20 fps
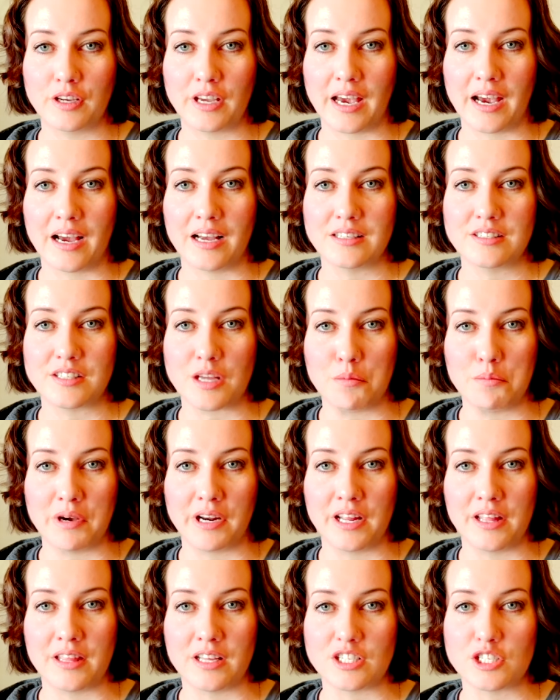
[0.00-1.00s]
at
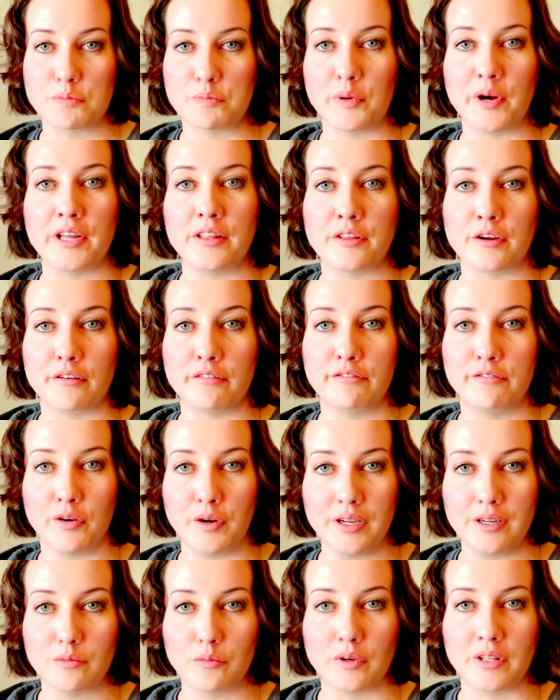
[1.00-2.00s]
somebody that sprained their
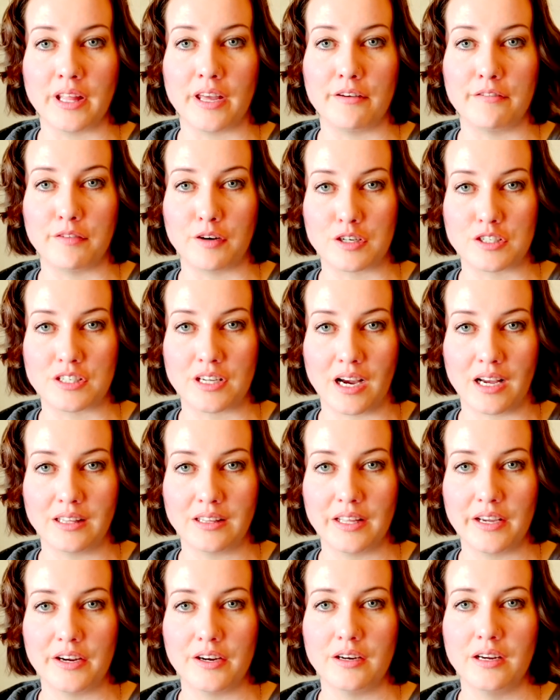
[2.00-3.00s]
foot when they first
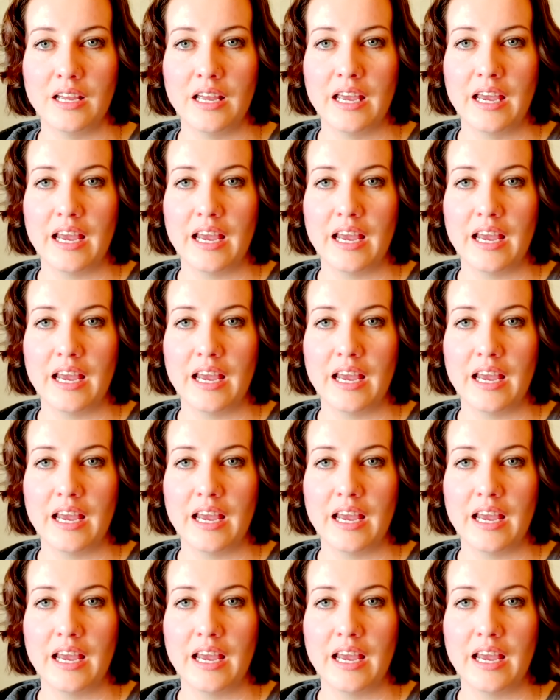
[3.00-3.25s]
got there.